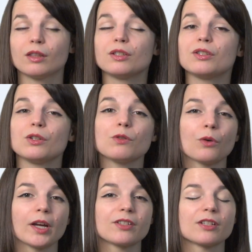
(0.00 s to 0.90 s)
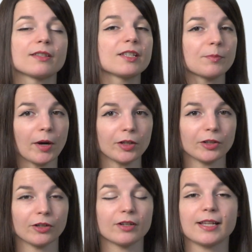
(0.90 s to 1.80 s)
The 2 questions smart
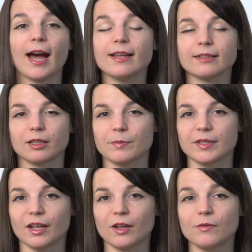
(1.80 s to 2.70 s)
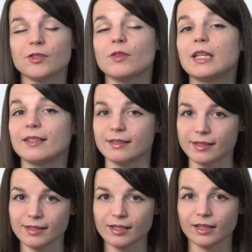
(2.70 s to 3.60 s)
learners ask themselves so they can
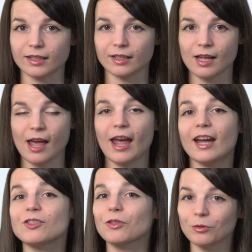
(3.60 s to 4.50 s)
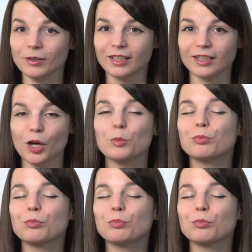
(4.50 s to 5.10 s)
succeed, and 3.